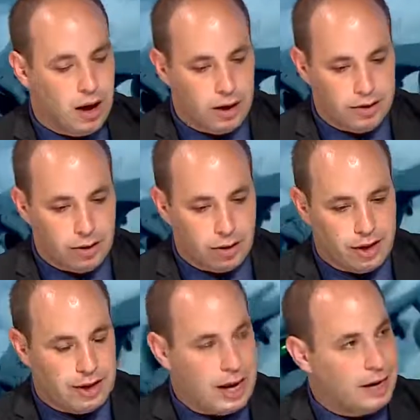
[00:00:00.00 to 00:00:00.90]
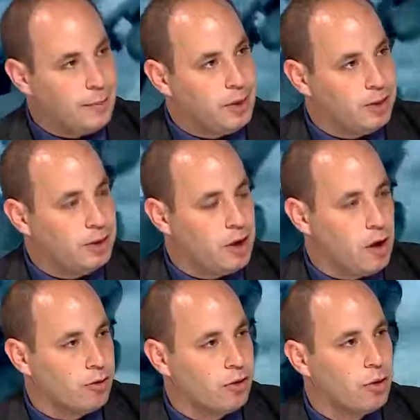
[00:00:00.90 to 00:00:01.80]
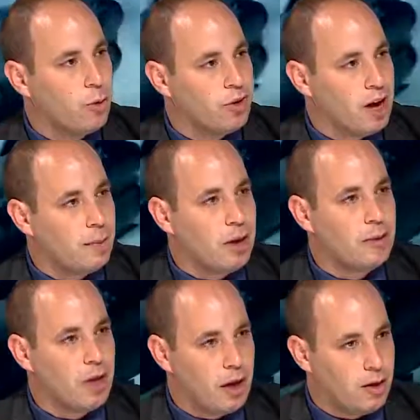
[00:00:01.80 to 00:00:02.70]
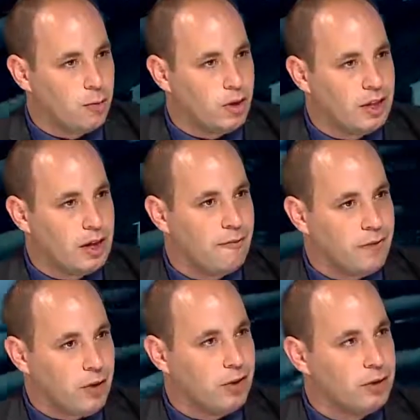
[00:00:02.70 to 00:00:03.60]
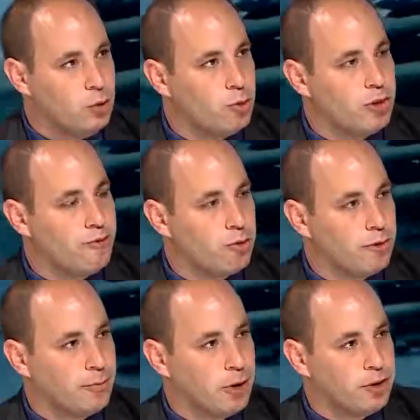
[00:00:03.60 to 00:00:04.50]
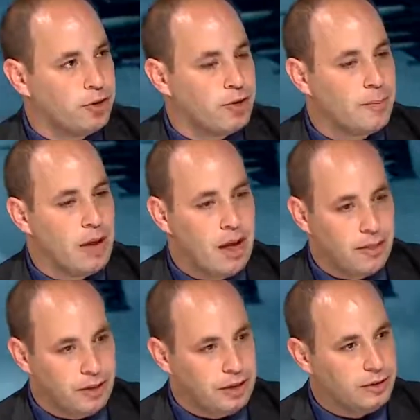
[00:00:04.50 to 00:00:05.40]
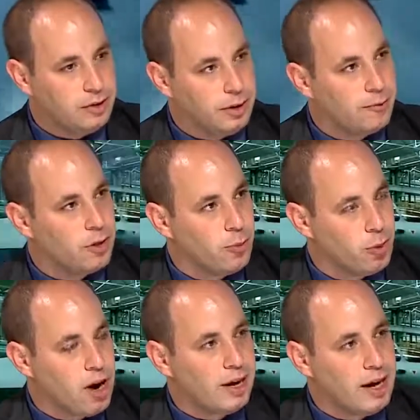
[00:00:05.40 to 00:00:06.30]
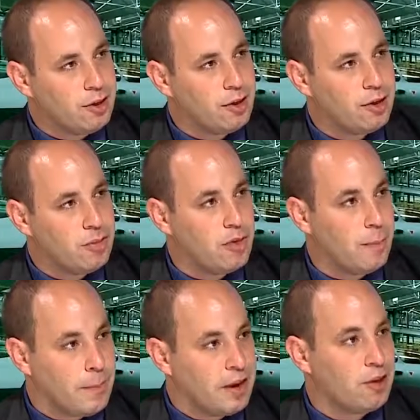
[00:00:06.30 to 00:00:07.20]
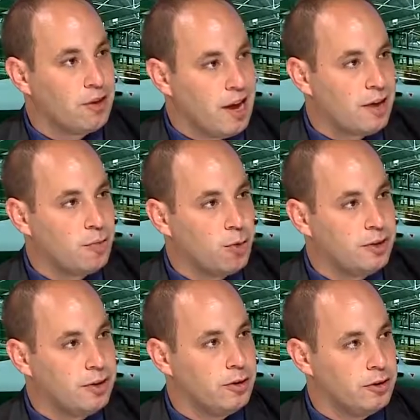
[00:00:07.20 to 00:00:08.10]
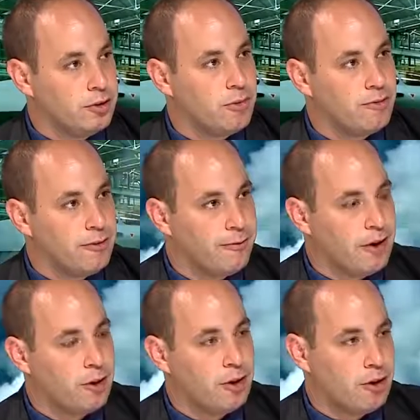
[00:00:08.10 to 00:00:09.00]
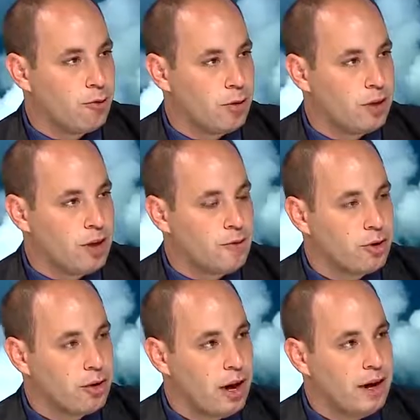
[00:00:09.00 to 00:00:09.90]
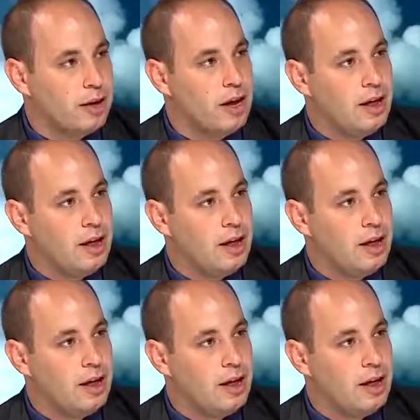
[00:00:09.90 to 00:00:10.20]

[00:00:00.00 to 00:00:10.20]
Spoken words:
a deal set at $1 billion. So we're talking about really a very lucrative sort of partnership. The deal for the Barak 8 system, the biggest export deal in terms of defense that Israel has ever signed.